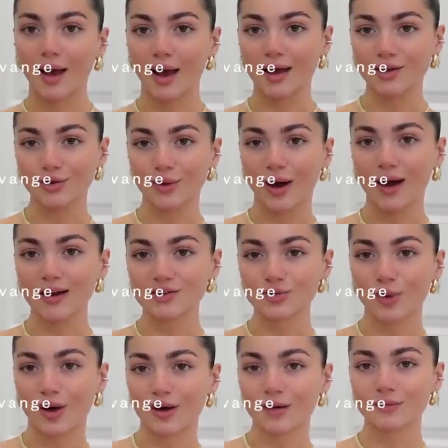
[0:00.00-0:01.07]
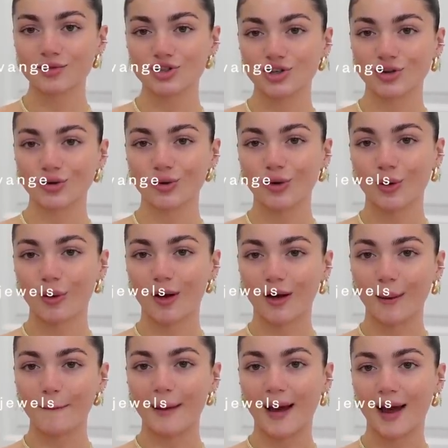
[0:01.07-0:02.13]
Hey you guys, welcome to or
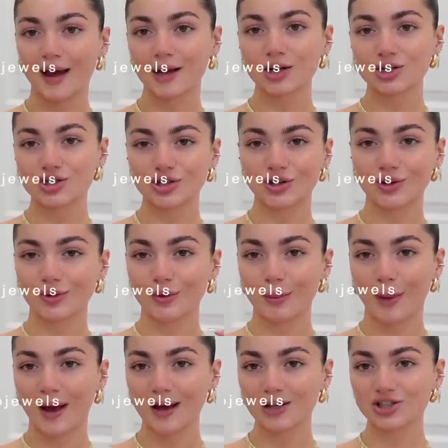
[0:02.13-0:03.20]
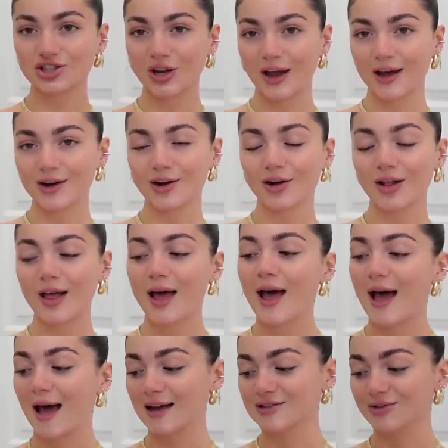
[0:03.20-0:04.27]
welcome back to my channel.
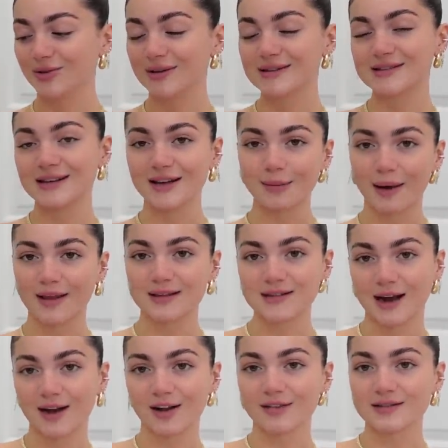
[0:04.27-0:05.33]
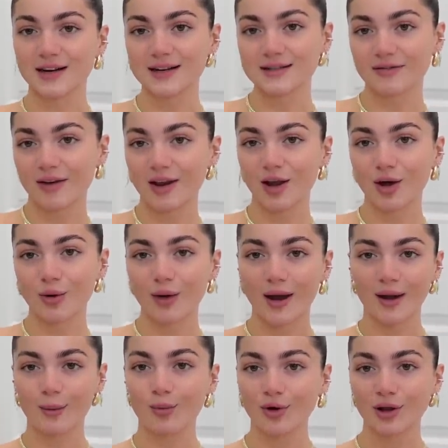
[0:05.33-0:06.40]
As you can see by the title of today's video, I
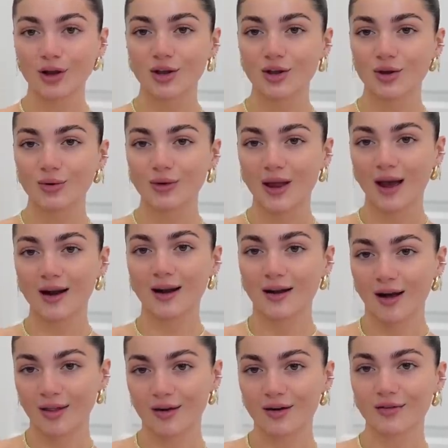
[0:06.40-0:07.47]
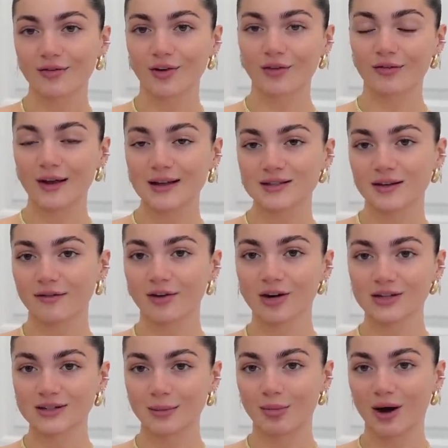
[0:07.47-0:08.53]
am bringing you yet another full face of
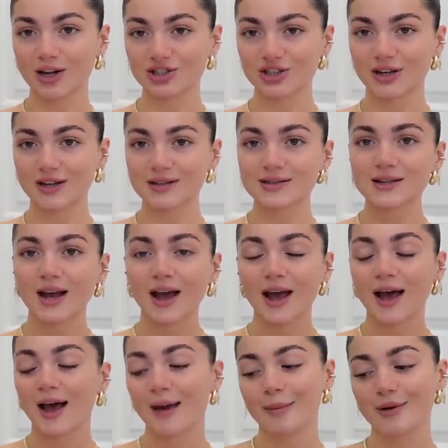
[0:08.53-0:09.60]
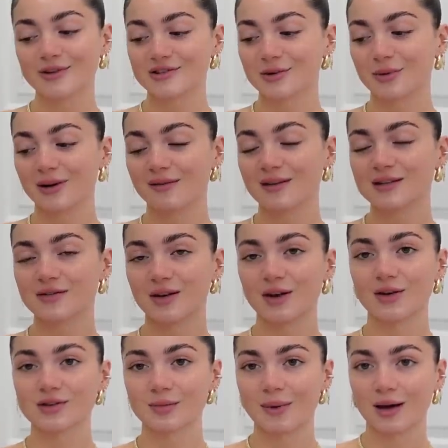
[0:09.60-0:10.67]
first impressions. I posted one of these
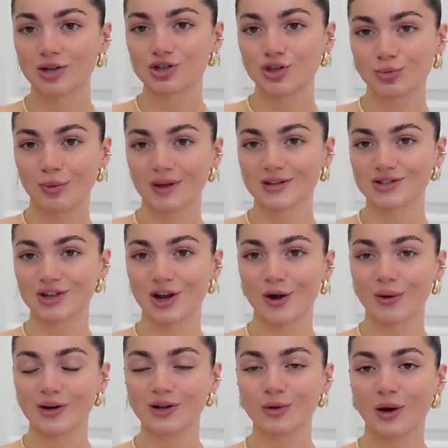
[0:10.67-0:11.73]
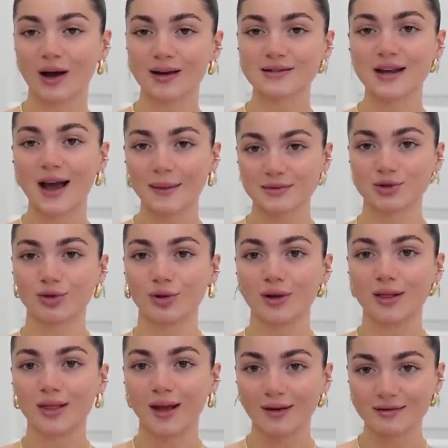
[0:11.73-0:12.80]
videos about two months ago and you guys
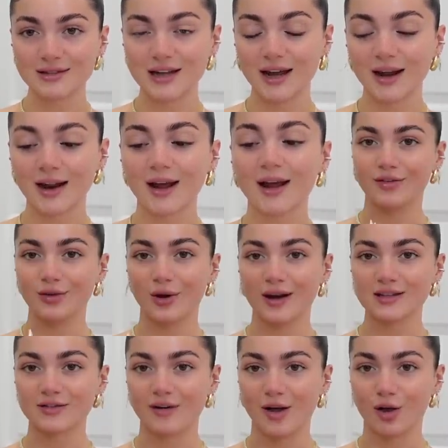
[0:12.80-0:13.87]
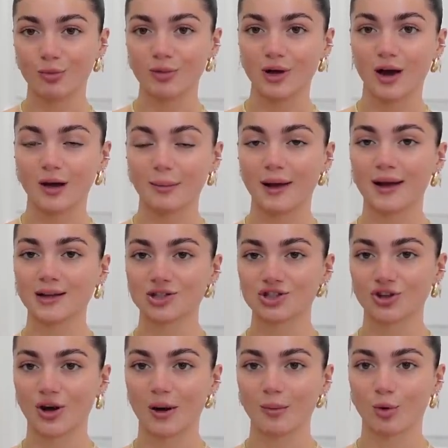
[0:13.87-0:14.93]
absolutely loved it. If you guys follow me on my
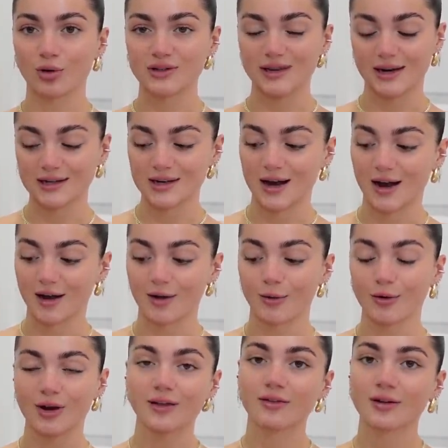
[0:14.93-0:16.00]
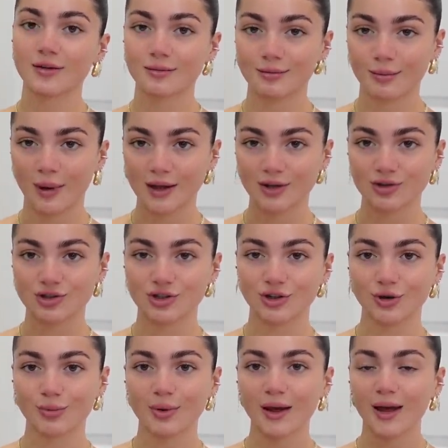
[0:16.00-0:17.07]
Instagram or TikTok or even my
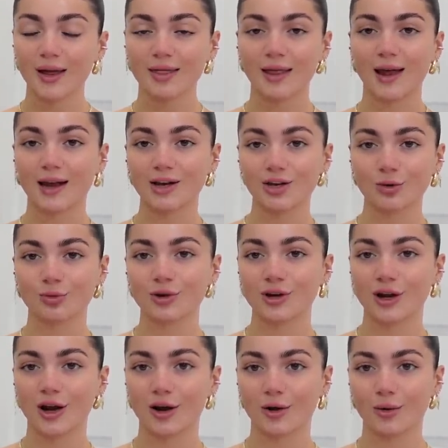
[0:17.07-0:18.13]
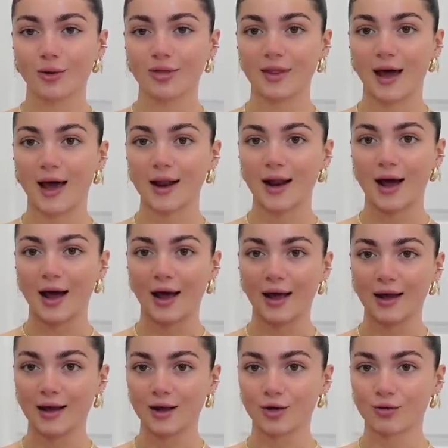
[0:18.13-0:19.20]
YouTube, then you would know that
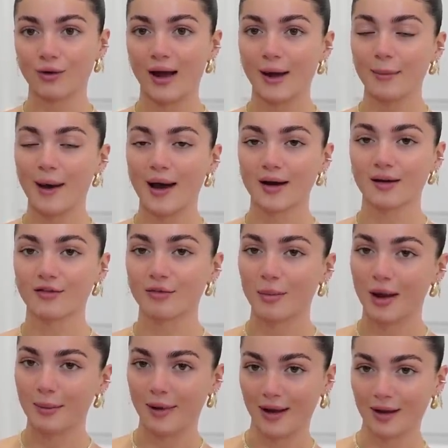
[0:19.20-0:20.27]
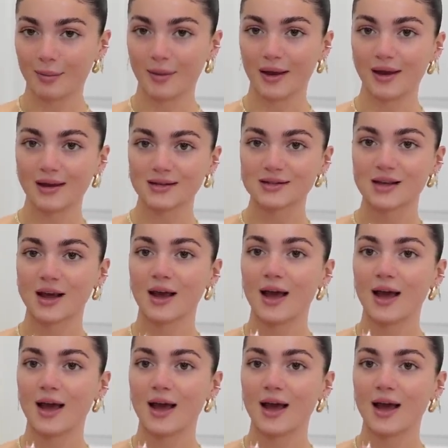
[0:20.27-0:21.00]
I grab out of my makeup case